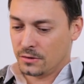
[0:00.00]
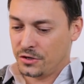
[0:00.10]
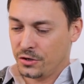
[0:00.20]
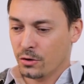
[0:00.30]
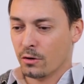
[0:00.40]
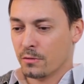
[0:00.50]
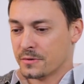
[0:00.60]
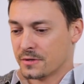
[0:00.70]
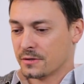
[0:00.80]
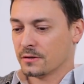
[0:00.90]

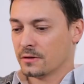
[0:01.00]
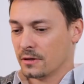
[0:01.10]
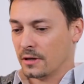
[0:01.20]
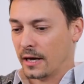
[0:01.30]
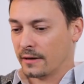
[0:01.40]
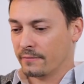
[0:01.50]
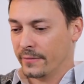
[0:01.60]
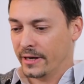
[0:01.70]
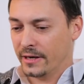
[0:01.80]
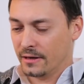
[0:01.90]
tubes
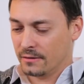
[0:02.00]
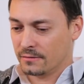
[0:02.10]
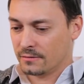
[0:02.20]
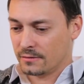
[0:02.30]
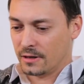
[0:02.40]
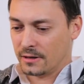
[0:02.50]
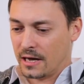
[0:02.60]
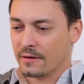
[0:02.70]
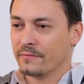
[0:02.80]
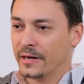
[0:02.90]
it
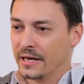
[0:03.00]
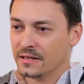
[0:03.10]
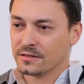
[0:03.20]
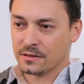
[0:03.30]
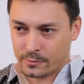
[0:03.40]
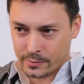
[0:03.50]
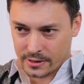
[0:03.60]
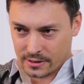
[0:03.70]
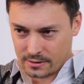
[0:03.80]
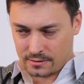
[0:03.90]
can be
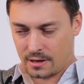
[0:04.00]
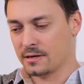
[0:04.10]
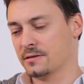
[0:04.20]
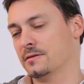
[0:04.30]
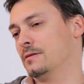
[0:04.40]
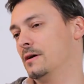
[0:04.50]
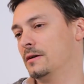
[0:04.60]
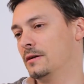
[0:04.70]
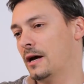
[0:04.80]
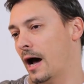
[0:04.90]
interpreted as
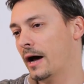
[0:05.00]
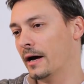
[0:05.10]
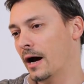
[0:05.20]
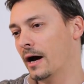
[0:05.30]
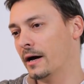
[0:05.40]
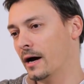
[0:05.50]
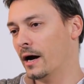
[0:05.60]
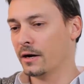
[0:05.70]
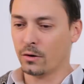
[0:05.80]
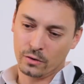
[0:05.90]
an
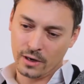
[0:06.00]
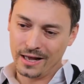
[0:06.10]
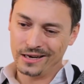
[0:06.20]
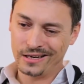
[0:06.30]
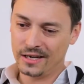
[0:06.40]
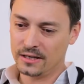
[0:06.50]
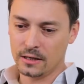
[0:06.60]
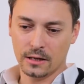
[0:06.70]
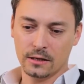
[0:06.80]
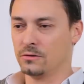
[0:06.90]
I or
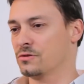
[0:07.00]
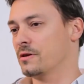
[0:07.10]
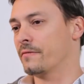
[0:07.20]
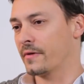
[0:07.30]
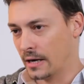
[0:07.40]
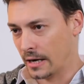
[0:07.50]
LL or something